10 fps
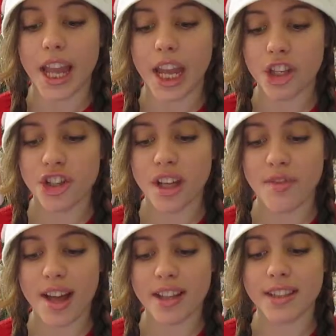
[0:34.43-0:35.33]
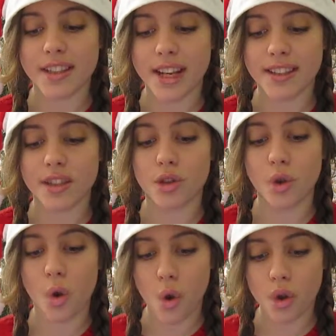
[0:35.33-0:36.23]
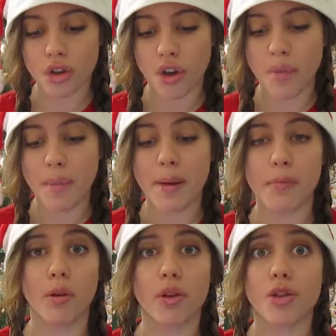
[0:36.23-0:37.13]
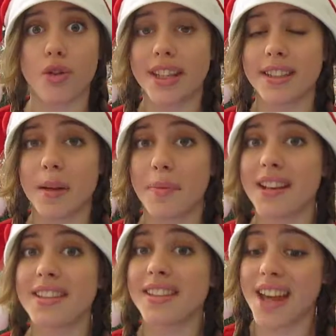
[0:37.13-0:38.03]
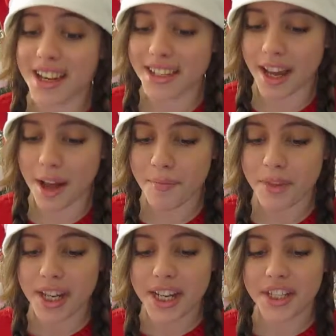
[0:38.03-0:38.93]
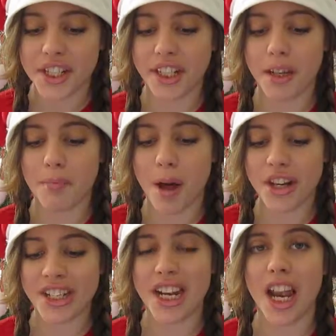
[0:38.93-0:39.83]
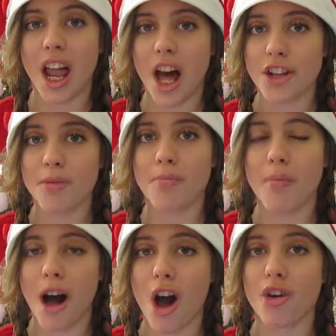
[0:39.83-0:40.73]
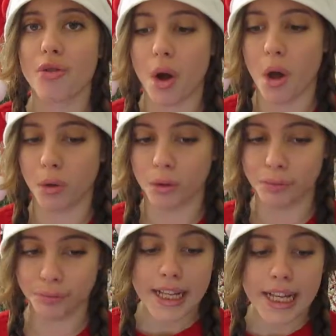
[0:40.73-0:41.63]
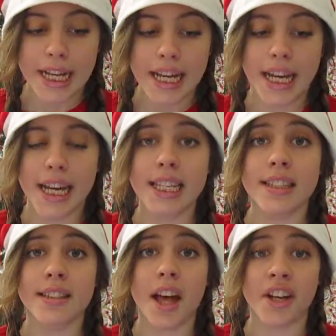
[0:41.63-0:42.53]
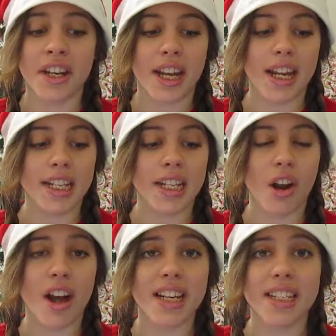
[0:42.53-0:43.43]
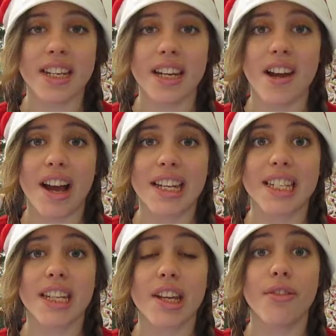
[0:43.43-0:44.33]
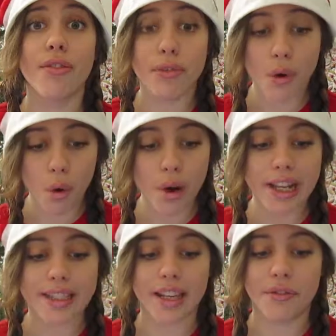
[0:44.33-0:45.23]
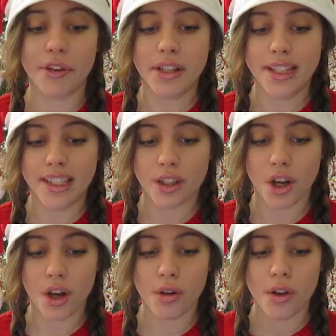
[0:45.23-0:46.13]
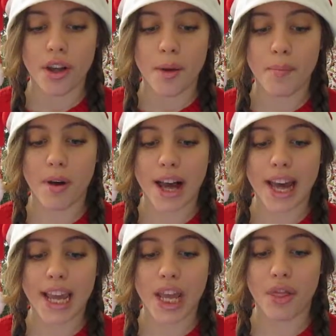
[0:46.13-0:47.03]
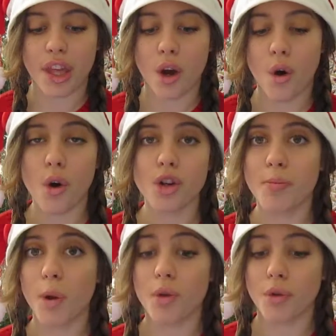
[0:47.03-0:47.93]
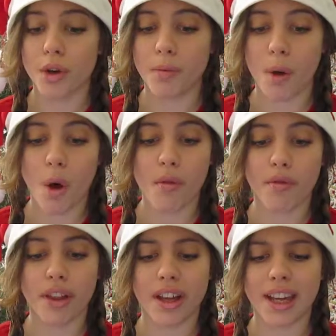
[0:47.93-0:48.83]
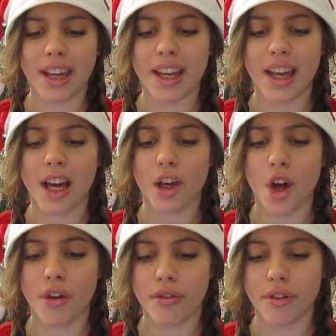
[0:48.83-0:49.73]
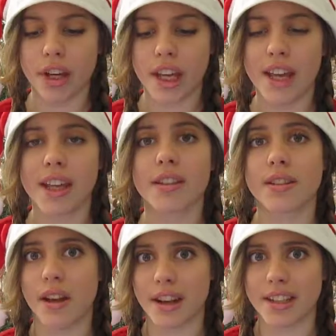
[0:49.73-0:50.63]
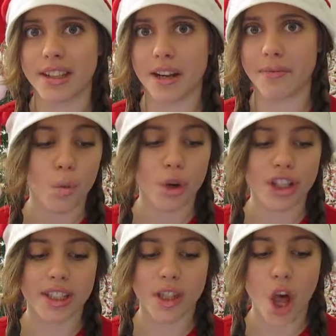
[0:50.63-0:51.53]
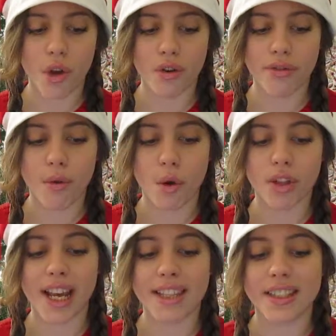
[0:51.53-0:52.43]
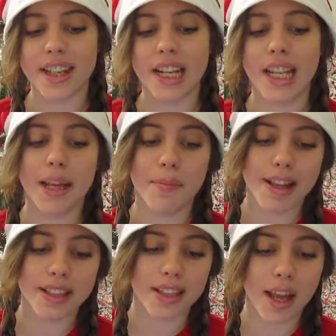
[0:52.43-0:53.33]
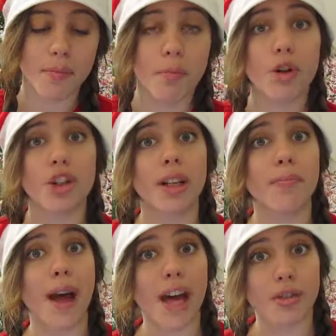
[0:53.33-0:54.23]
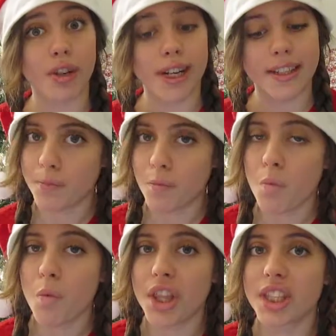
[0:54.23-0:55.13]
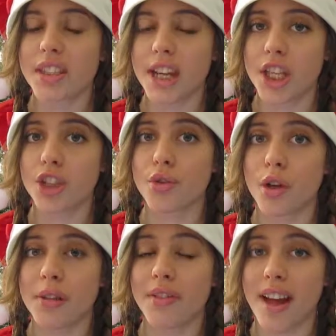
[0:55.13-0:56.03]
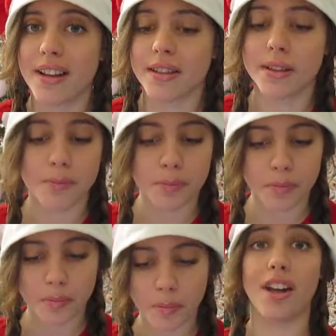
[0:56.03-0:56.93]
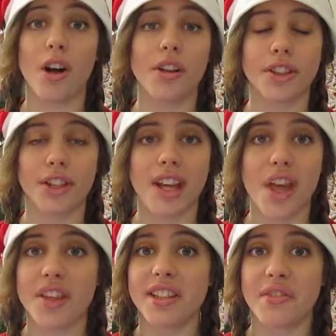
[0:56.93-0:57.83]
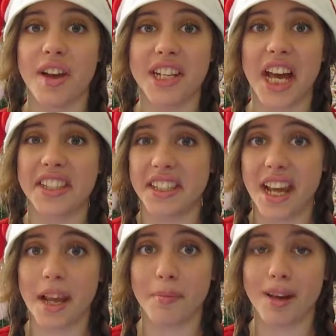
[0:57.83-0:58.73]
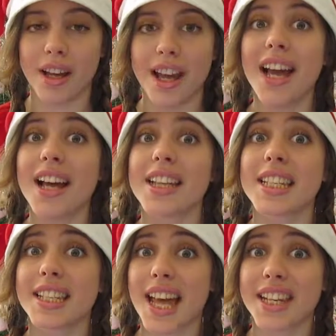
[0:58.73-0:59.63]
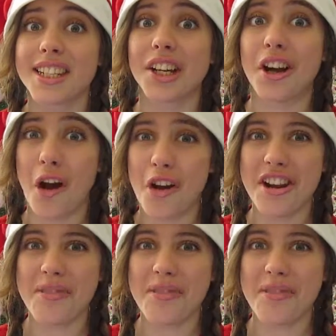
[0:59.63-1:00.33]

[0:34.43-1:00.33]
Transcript: Each event sees scores of people dressed up as Santa taking part in a large bar crawl. It started in 1994 in San Francisco by the oddball group of the Cacophony Society, which is known for testing limits and pushing boundaries with stage-grouped events. Today this event has a name, SantaCon.